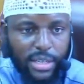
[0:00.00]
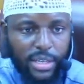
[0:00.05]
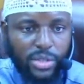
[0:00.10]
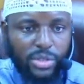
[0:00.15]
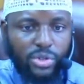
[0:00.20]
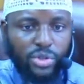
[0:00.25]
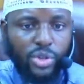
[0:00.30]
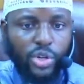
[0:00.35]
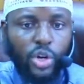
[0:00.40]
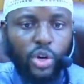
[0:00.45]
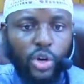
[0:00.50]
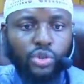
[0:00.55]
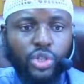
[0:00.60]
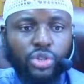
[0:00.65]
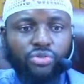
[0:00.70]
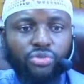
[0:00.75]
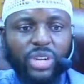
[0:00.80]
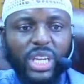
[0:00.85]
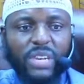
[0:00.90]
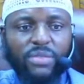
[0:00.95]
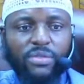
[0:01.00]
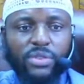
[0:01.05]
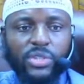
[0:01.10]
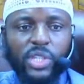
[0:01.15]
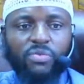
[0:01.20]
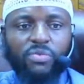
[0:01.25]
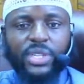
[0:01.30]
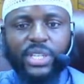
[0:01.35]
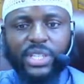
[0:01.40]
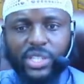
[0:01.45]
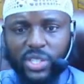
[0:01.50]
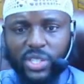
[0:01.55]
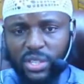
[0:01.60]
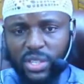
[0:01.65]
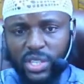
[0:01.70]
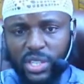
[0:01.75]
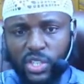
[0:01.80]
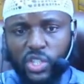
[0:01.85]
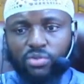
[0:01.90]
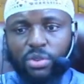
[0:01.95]
to go to relieve yourself. And this
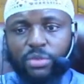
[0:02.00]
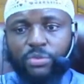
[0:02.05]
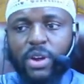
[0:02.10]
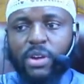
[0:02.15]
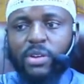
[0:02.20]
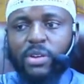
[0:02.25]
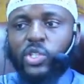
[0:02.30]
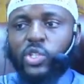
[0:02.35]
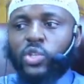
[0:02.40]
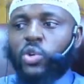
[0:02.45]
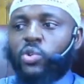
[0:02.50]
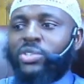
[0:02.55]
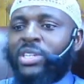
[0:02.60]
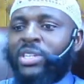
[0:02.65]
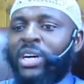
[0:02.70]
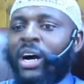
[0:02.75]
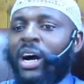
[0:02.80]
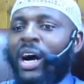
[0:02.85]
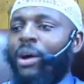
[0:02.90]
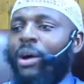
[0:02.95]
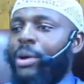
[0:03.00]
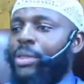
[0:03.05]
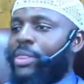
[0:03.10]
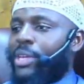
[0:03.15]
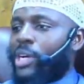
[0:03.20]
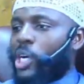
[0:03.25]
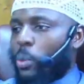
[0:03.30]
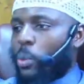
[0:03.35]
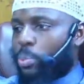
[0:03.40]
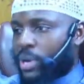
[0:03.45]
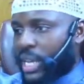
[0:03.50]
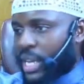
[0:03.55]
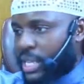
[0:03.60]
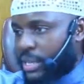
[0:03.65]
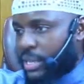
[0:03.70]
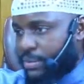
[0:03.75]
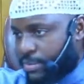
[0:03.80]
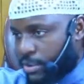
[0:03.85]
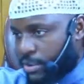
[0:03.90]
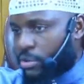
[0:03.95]
is referring to those that are out in the open, like the
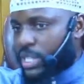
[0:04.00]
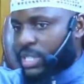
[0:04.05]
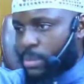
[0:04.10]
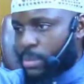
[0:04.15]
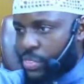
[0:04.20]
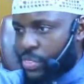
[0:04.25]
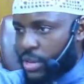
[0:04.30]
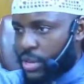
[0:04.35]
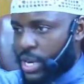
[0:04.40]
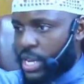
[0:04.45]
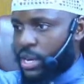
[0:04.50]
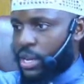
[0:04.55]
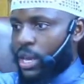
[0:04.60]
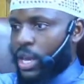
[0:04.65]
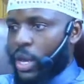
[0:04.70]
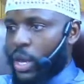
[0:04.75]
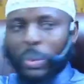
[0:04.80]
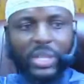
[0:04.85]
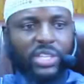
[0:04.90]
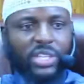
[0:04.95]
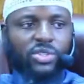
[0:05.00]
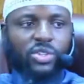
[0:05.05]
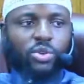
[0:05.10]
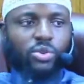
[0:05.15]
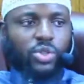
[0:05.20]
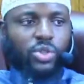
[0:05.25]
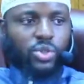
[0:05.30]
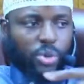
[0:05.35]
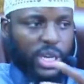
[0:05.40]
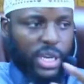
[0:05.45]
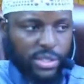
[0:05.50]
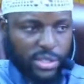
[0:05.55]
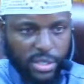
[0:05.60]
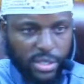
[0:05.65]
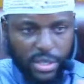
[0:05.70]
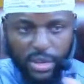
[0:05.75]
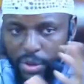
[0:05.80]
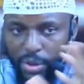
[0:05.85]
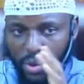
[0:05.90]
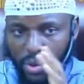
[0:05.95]
forest, mathalan, where there's no toilets,
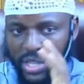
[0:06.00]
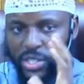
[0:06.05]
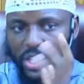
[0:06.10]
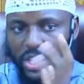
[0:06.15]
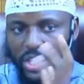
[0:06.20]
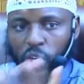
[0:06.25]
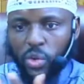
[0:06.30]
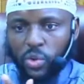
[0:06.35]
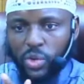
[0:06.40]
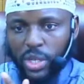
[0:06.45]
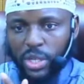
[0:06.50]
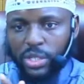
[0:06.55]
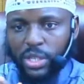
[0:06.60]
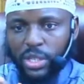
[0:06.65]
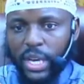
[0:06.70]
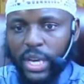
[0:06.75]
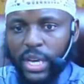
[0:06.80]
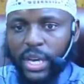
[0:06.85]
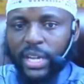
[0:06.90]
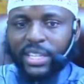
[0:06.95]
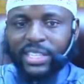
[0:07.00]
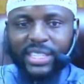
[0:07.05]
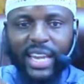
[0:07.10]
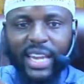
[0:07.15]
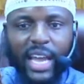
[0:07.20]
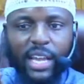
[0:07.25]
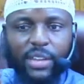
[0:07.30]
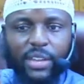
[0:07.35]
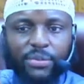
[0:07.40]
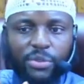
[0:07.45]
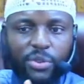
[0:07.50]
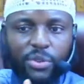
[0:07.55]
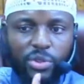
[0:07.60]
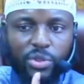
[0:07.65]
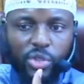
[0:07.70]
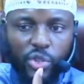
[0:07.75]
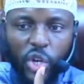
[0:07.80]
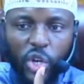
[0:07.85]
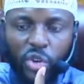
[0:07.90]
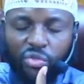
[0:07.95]
nothing where it's secluded. It's liked for you
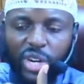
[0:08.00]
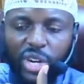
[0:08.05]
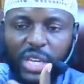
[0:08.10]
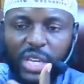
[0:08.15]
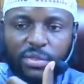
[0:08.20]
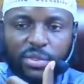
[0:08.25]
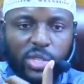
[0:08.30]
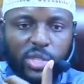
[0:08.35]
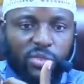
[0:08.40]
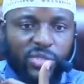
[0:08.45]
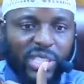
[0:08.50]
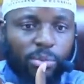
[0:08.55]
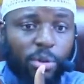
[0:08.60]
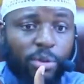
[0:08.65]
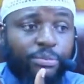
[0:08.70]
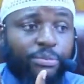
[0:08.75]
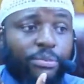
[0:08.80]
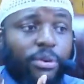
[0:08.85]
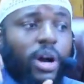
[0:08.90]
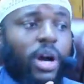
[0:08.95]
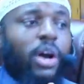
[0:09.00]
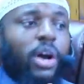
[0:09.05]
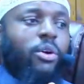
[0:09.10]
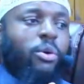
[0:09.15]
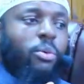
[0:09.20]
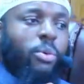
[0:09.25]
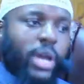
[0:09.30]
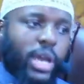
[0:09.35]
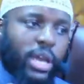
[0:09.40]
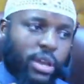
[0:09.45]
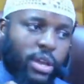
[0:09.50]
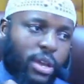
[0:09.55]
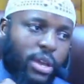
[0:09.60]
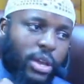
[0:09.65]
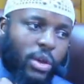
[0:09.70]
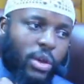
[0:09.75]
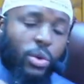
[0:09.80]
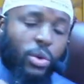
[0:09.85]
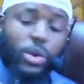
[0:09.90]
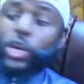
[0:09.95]
to go and relieve yourself somewhere far away, where